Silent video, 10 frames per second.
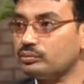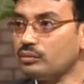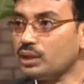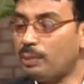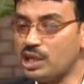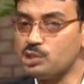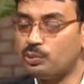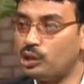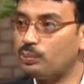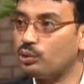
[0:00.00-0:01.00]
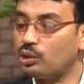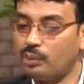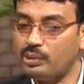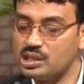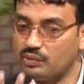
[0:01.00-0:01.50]
Pulse Polio
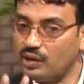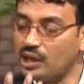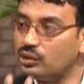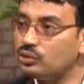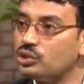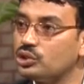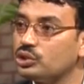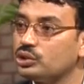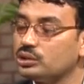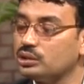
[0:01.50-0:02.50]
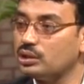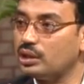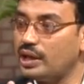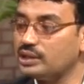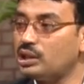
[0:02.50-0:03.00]
program is a very good
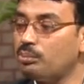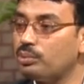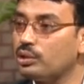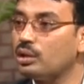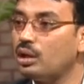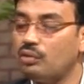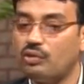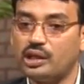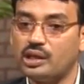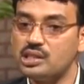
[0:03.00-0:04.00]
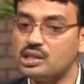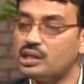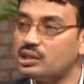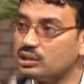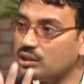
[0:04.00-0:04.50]
example for a
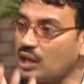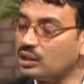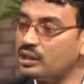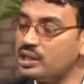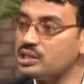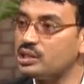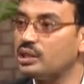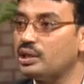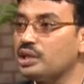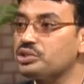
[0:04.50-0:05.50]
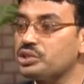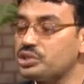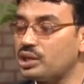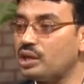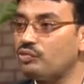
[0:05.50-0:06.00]
recent organized
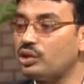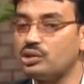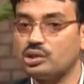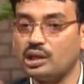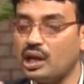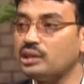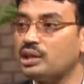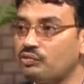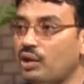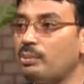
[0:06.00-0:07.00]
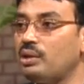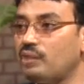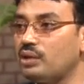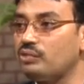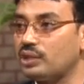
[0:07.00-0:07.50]
extension effort in health and family
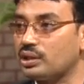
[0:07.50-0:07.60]
welfare.